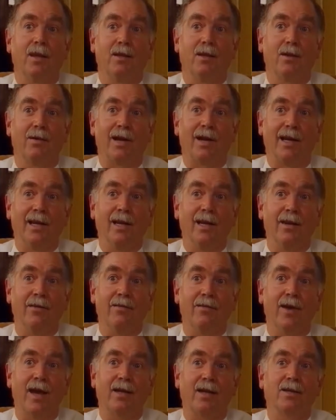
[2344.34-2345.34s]
there are clearly
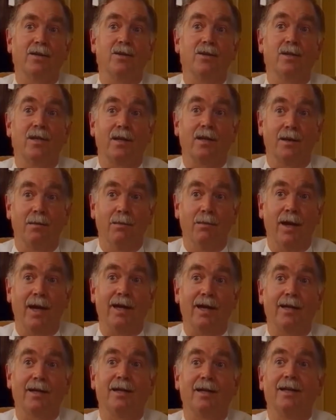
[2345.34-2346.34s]
factors that can
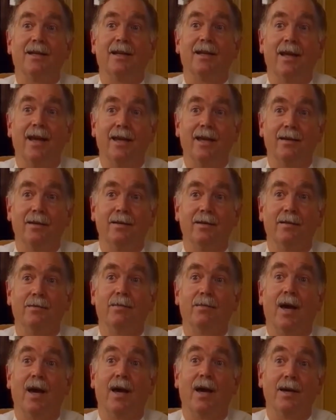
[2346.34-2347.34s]
make, and
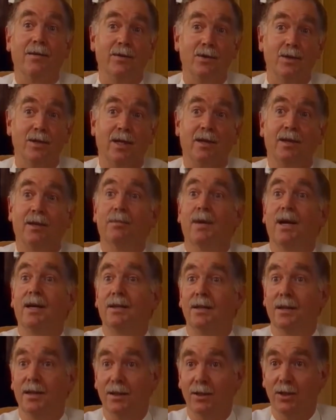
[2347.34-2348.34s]
behaviours that can make
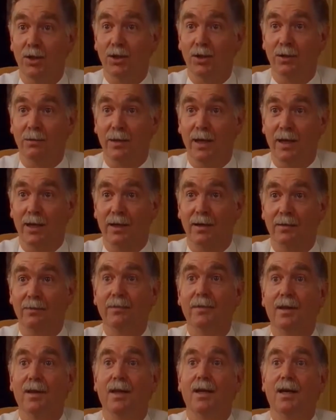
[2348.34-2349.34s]
the condition better,
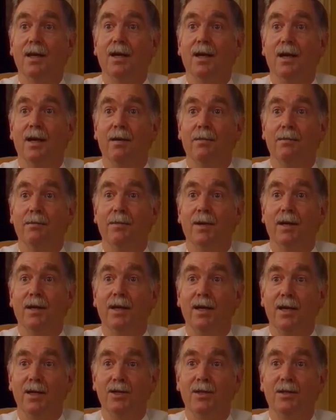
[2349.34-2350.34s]
but
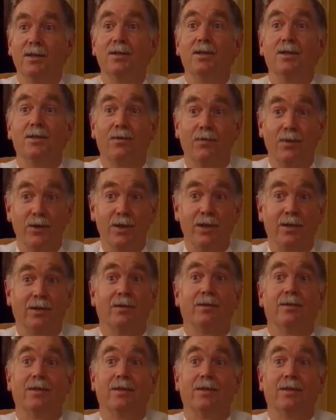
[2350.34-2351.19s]
in essence, it's physical.